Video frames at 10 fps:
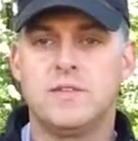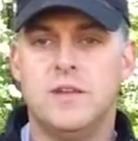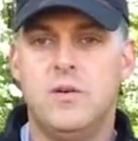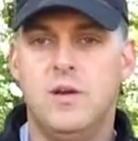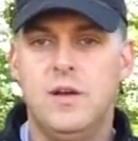
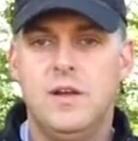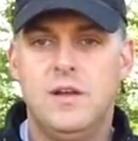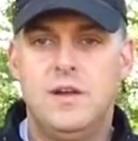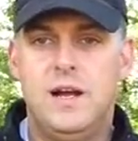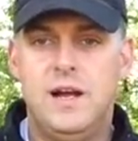So
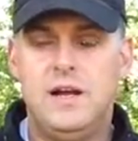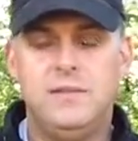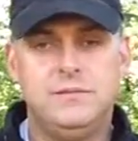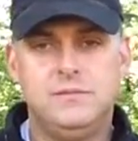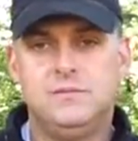
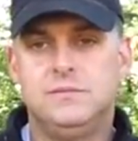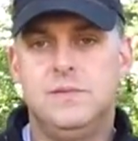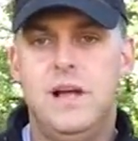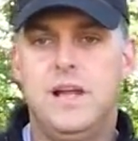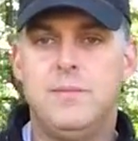
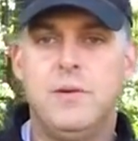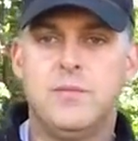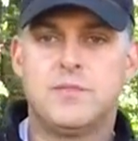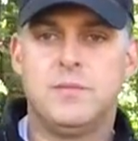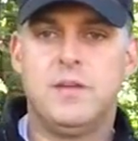I come up
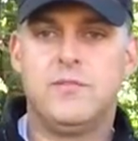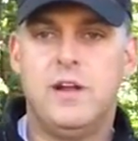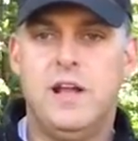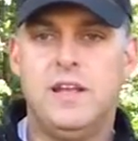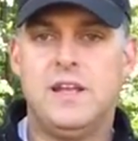with some
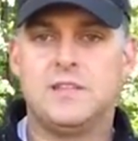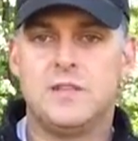different ideas.